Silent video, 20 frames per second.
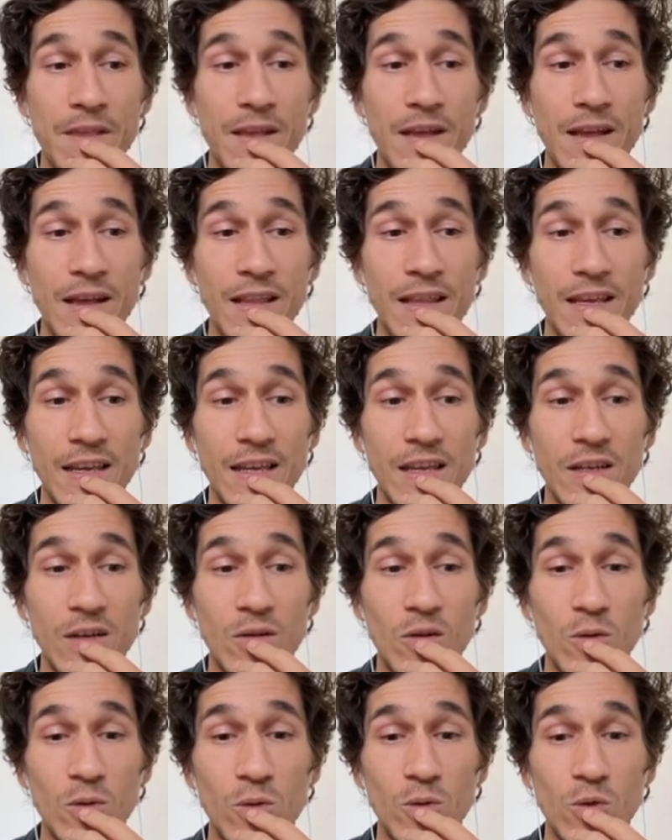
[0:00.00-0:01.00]
And I can
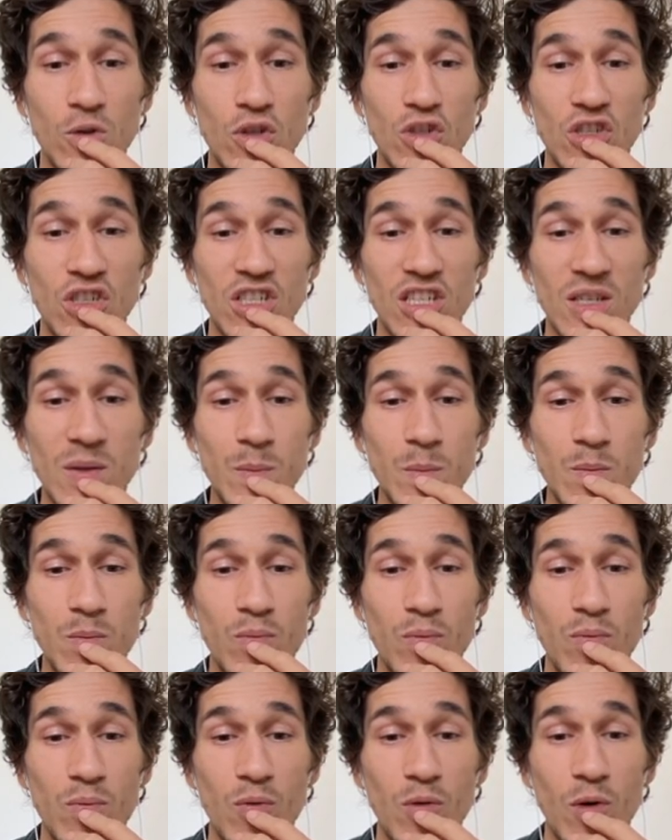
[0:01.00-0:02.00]
go to ship
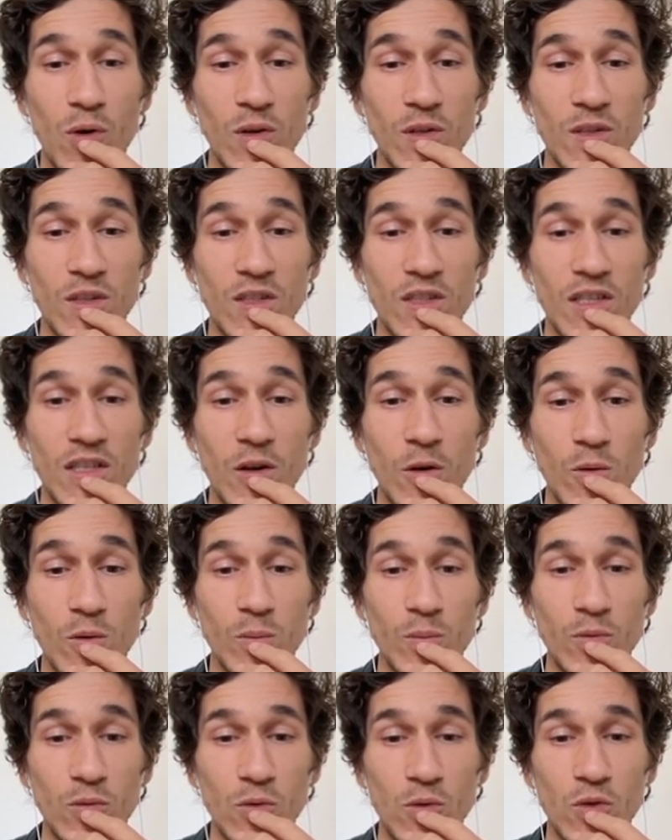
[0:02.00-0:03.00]
ports. No,
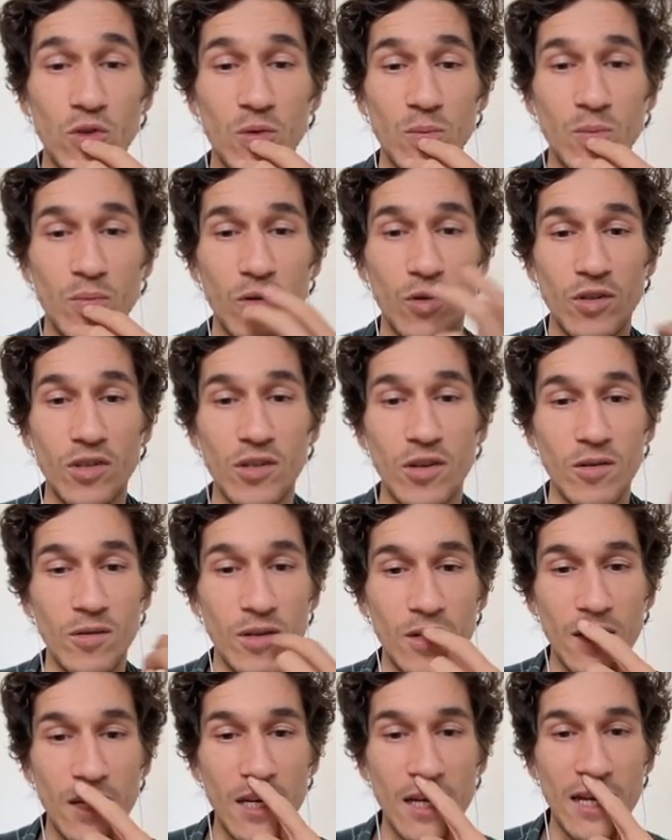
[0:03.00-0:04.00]
ship port, no.
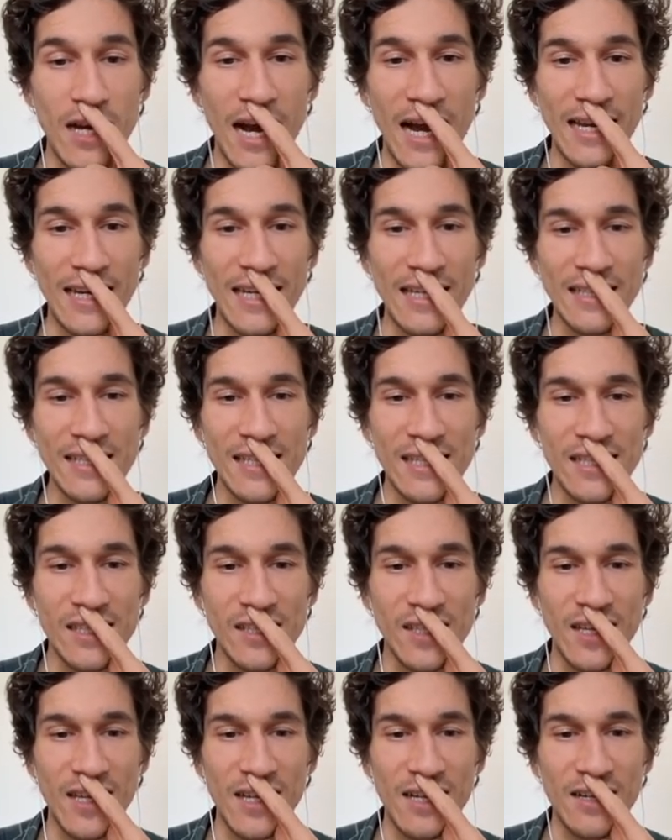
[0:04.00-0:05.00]
I can settle
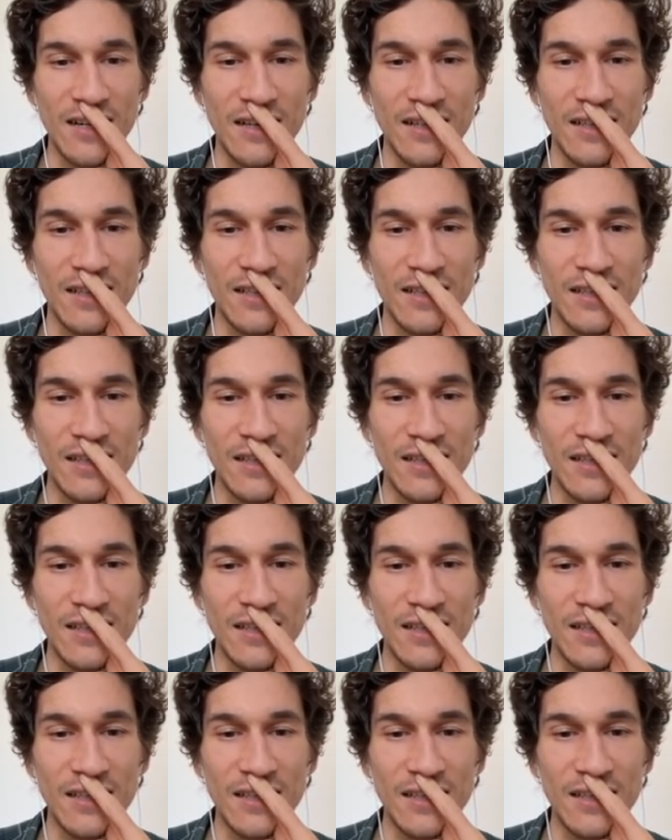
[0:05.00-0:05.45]
here.